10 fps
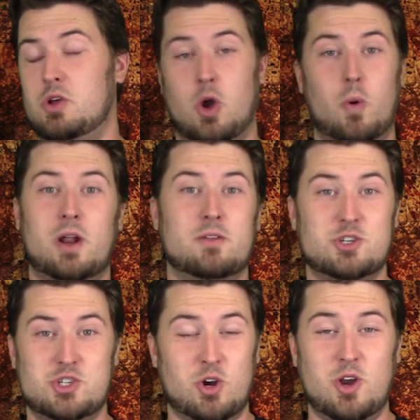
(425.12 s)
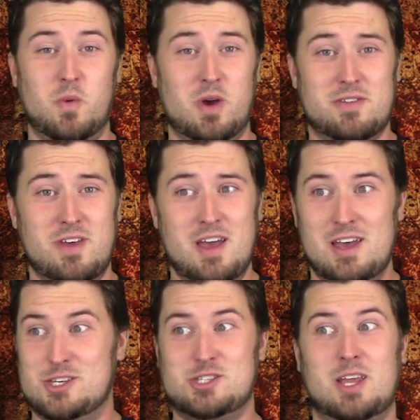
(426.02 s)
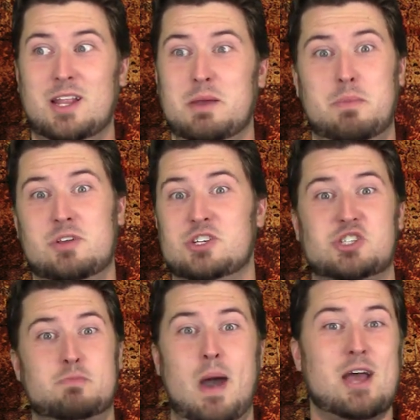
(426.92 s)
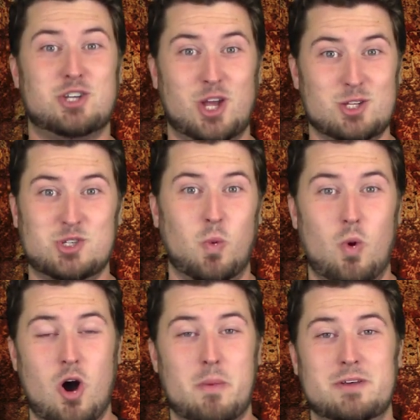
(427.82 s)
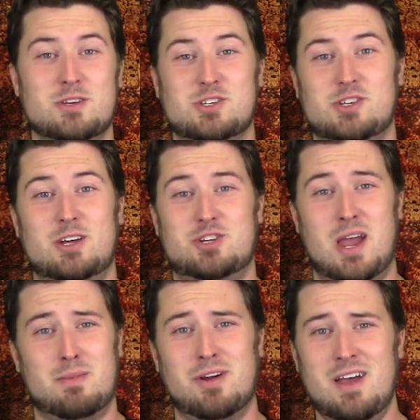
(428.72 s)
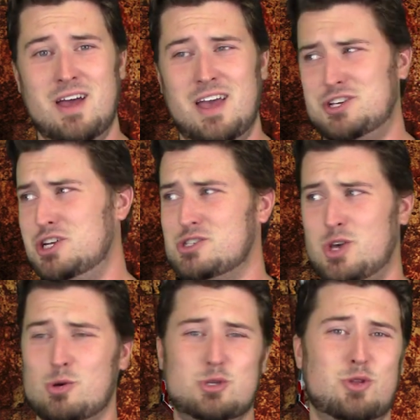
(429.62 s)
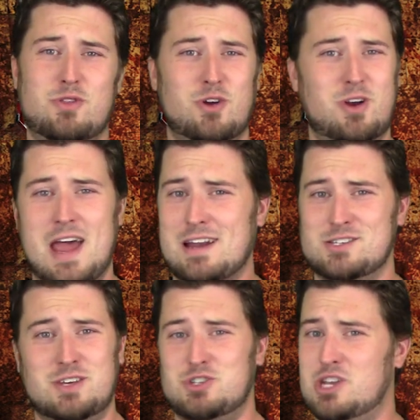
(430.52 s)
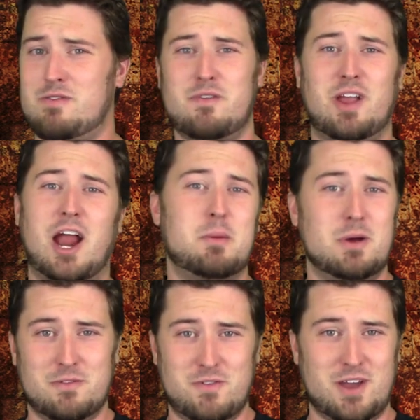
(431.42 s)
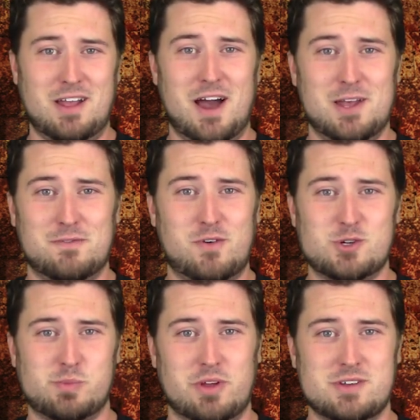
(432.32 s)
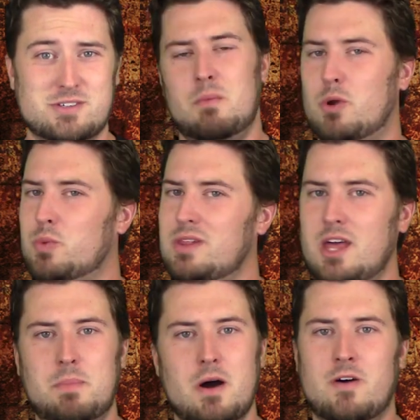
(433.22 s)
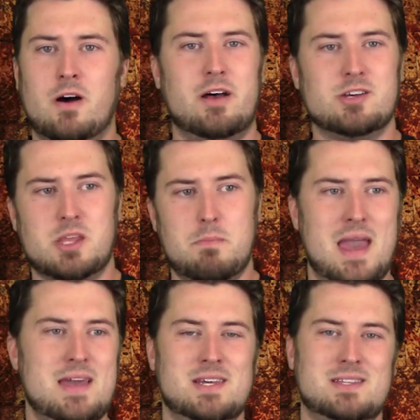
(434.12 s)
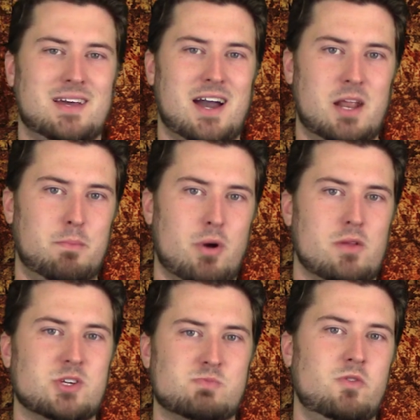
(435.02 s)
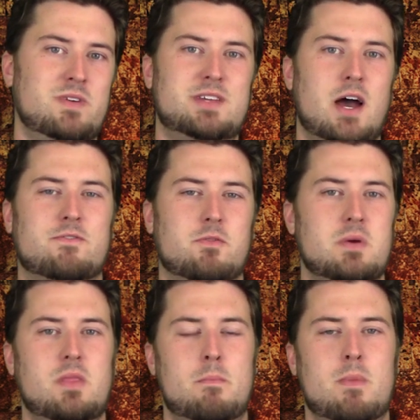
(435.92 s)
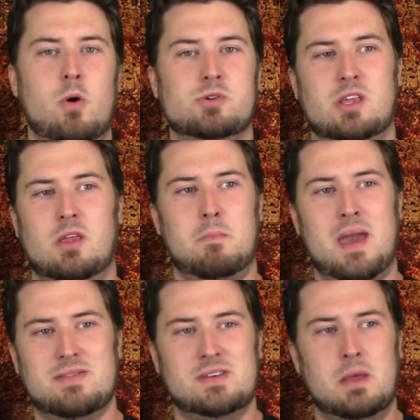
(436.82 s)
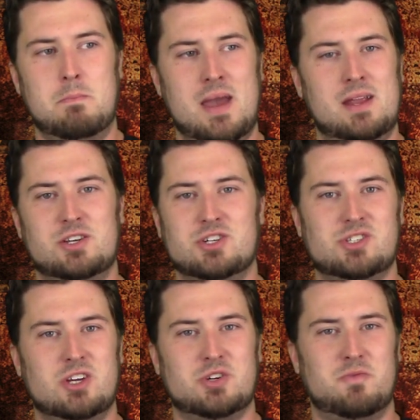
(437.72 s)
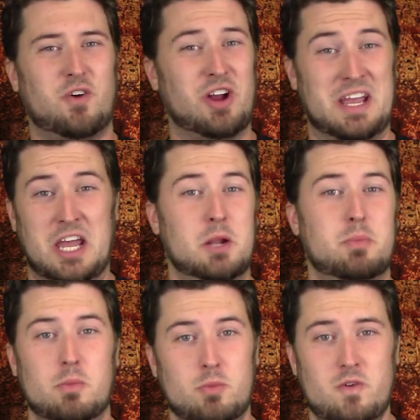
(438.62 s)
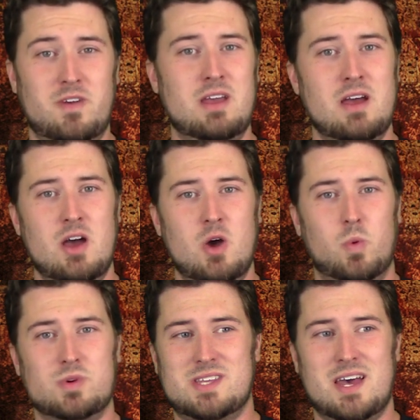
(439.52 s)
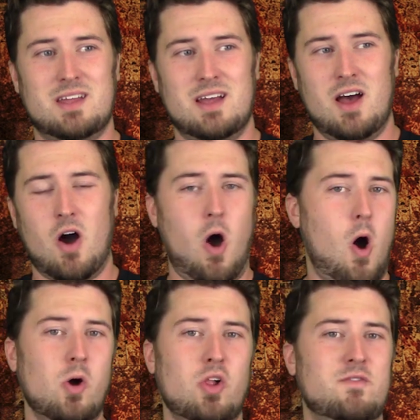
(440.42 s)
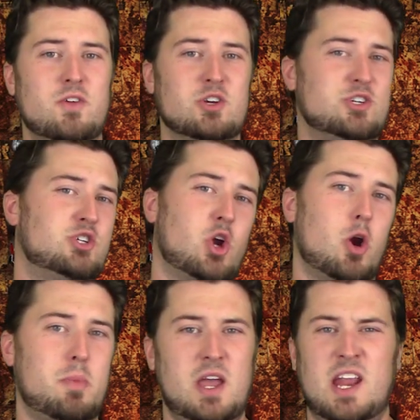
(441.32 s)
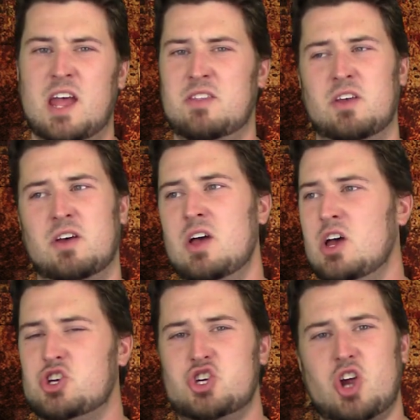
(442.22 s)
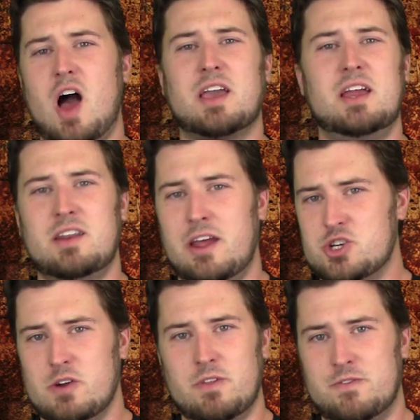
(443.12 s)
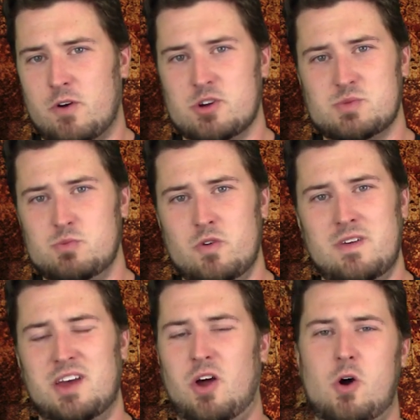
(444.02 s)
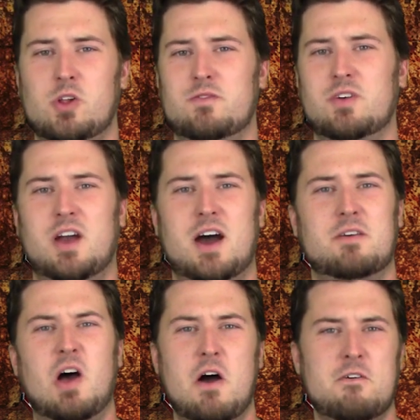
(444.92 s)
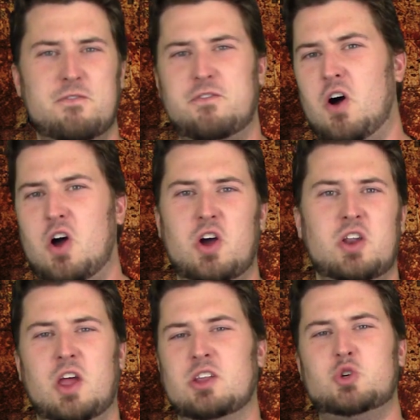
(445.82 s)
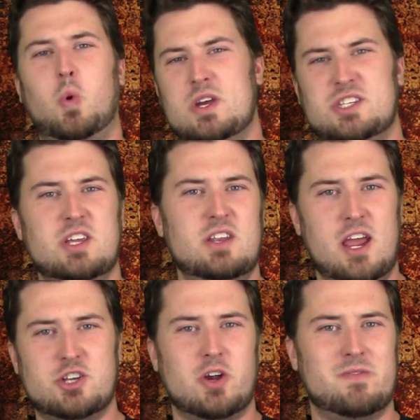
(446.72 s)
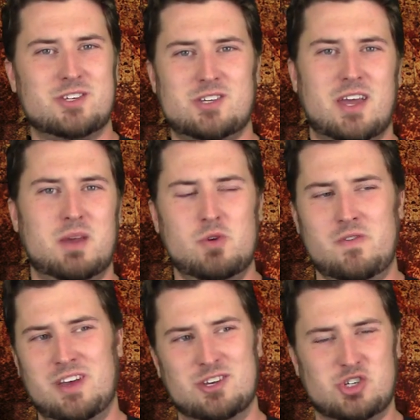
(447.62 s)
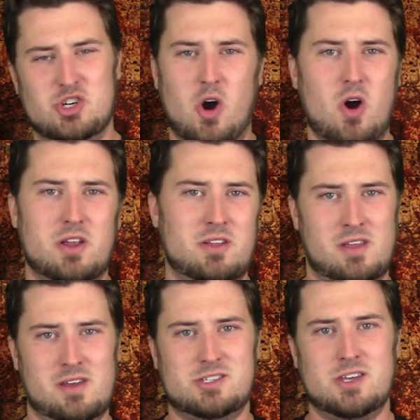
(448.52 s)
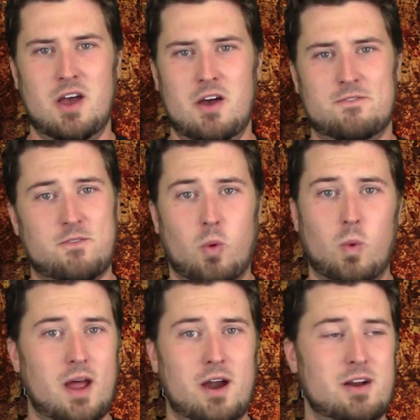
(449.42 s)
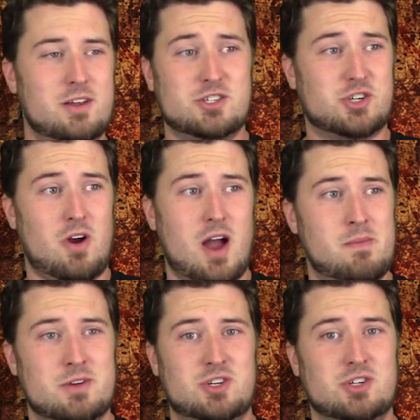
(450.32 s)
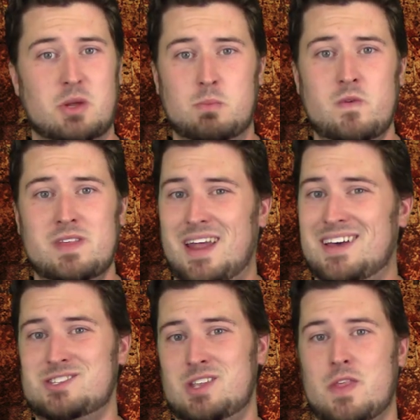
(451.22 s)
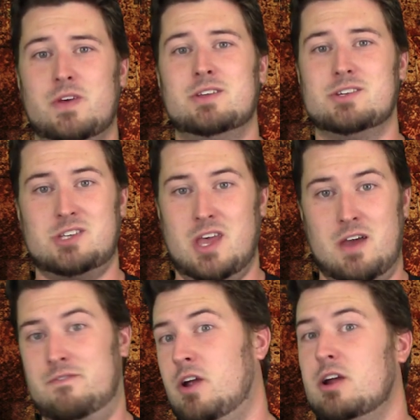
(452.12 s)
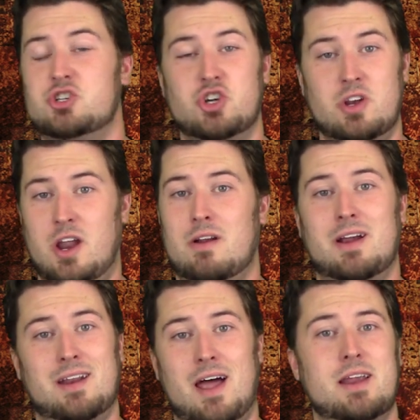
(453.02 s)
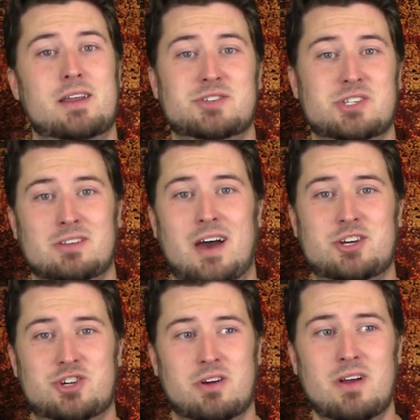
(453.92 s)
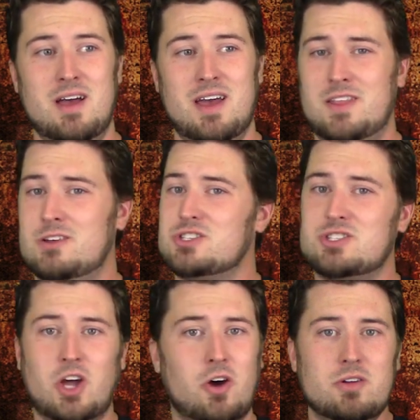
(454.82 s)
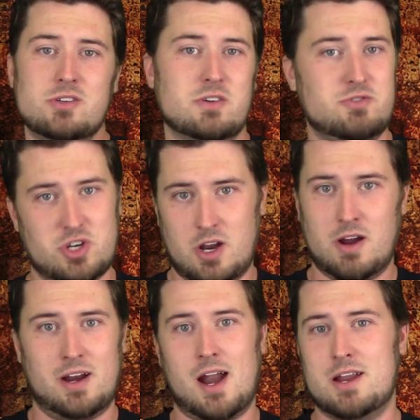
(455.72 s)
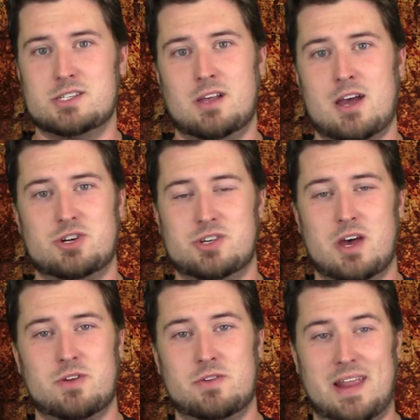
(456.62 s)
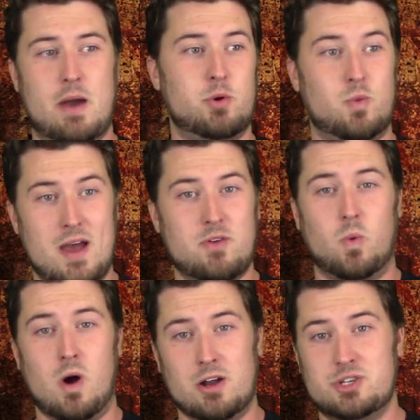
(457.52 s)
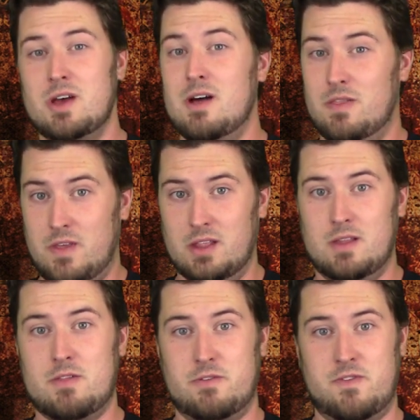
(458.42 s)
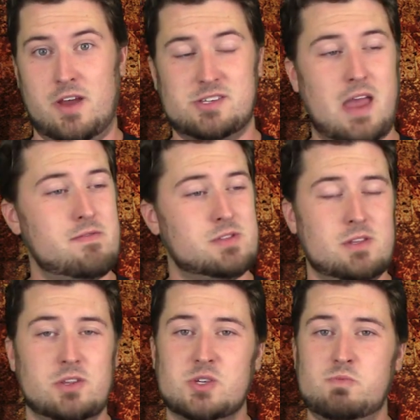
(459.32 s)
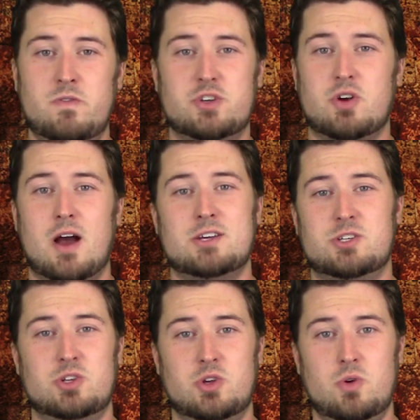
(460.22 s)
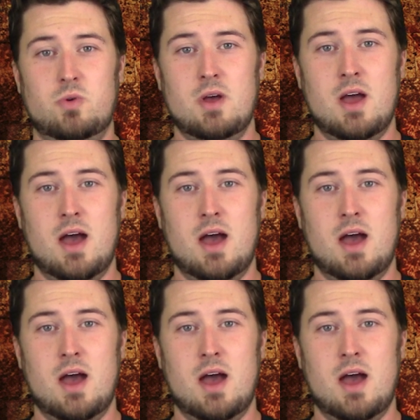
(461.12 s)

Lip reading: going on this journey with, has suddenly been just smashed against the wall by this sledgehammer, and she just goes through the third act as if she never even cared about the fucking guy in the first place. But really, above all else, the main thing that kind of brought this movie down for me the most, and the main thing that made it just such a forgettable movie, was that all of the disturbing and the shocking nature of the first movie and all of the kind of fun and twisted nature of the second movie is gone in this for what I already described as just a movie that has nothing to say, a very generic 90s slasher. And there's tons of generic 90s slashers out there that I would rather watch than Leatherface. Everything that this movie tries to do,